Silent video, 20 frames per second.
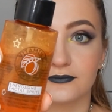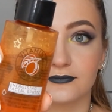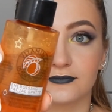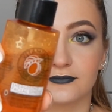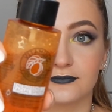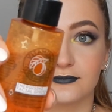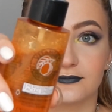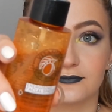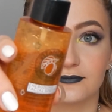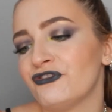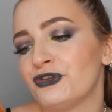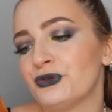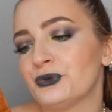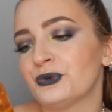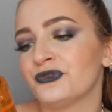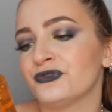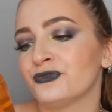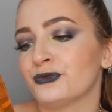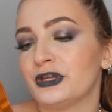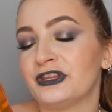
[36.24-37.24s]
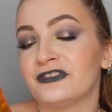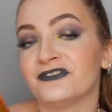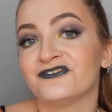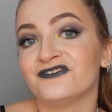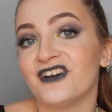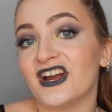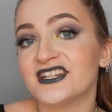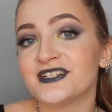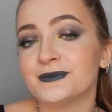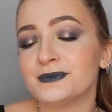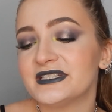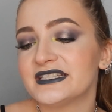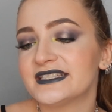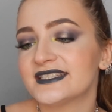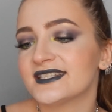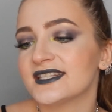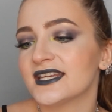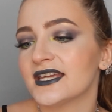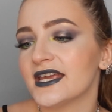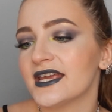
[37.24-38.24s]
it's infused with vitamin
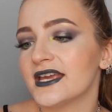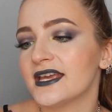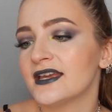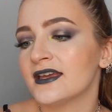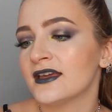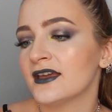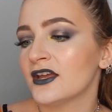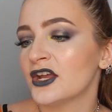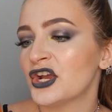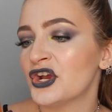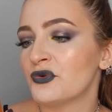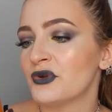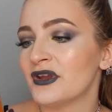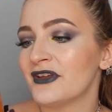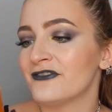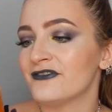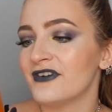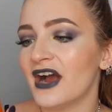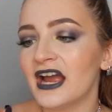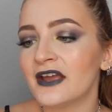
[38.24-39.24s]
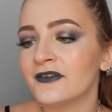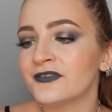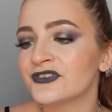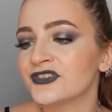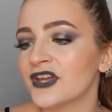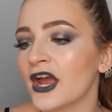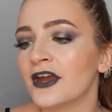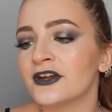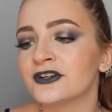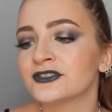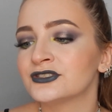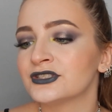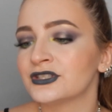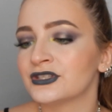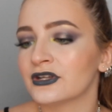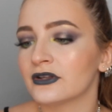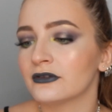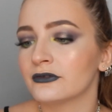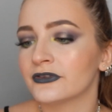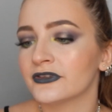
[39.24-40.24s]
C, revives tired
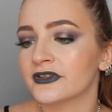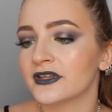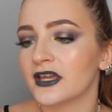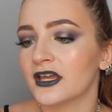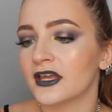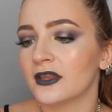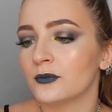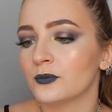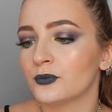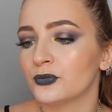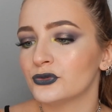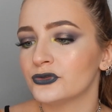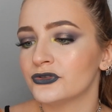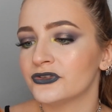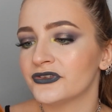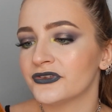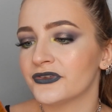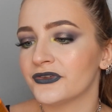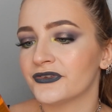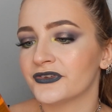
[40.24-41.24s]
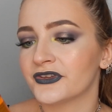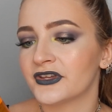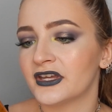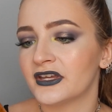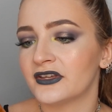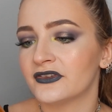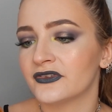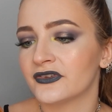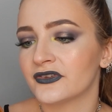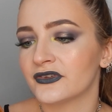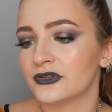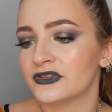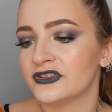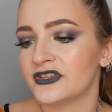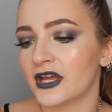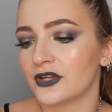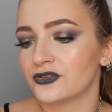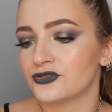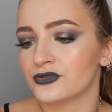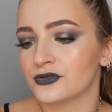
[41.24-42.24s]
dull skin, boosts skin's
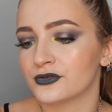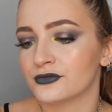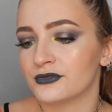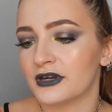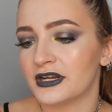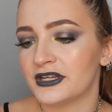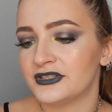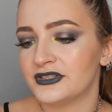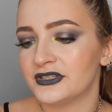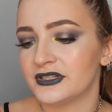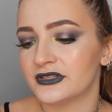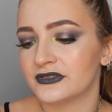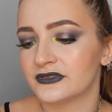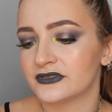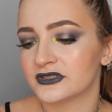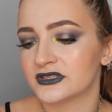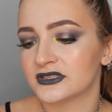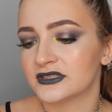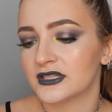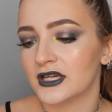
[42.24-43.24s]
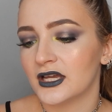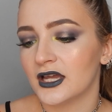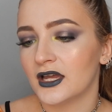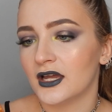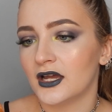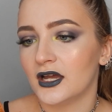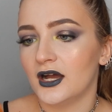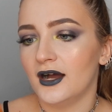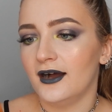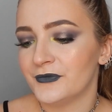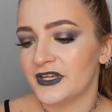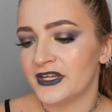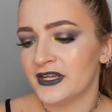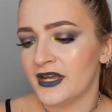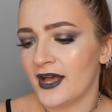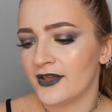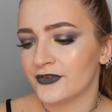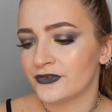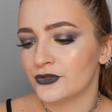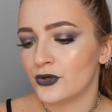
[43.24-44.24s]
natural radiance. It
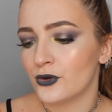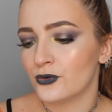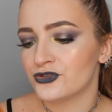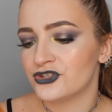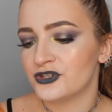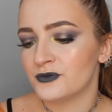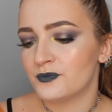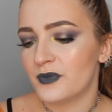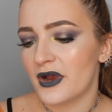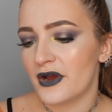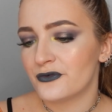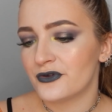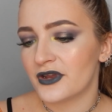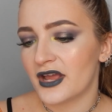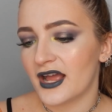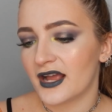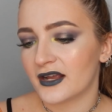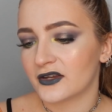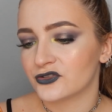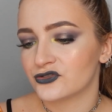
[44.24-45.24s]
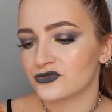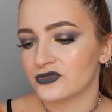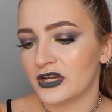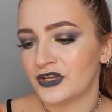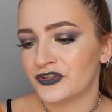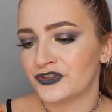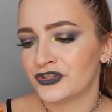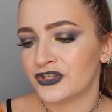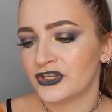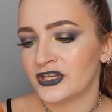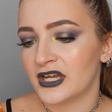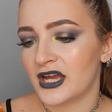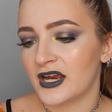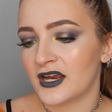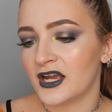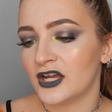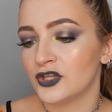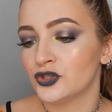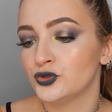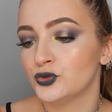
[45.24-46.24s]
has goji berry extract,
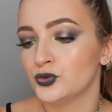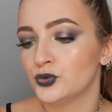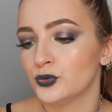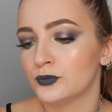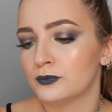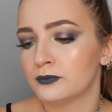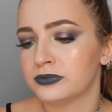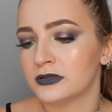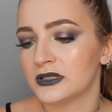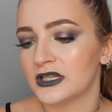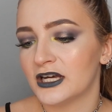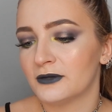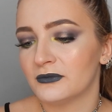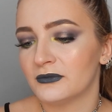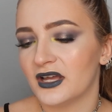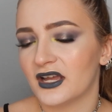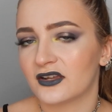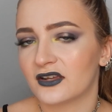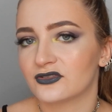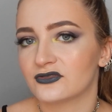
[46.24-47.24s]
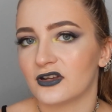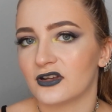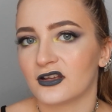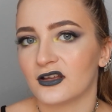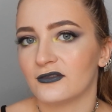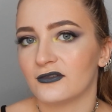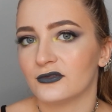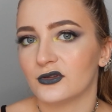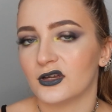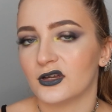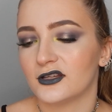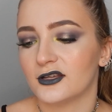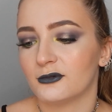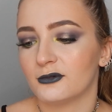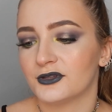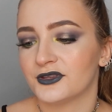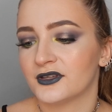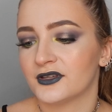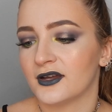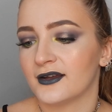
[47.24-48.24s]
kakadu plum extract. I have no idea
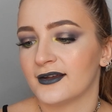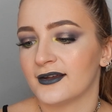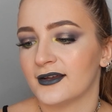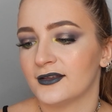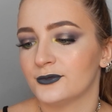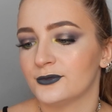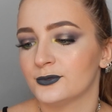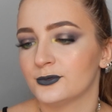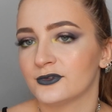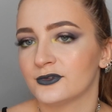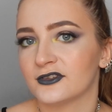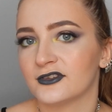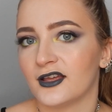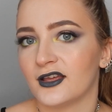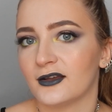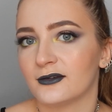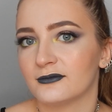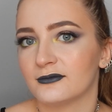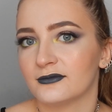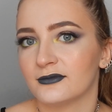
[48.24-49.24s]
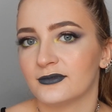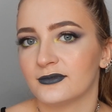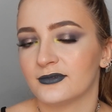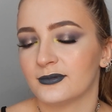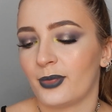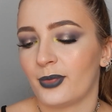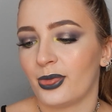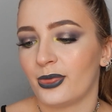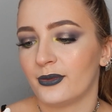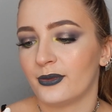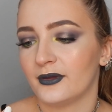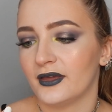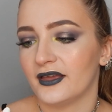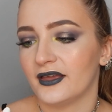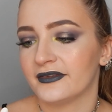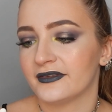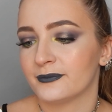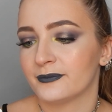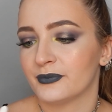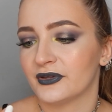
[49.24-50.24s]
what kakadu sound
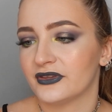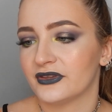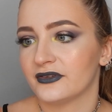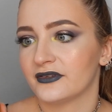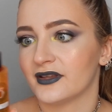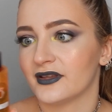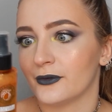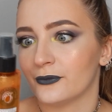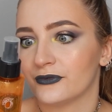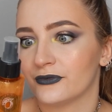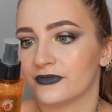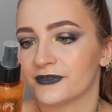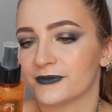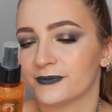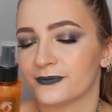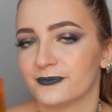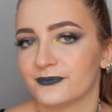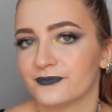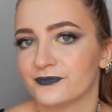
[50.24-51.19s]
is, but it sounds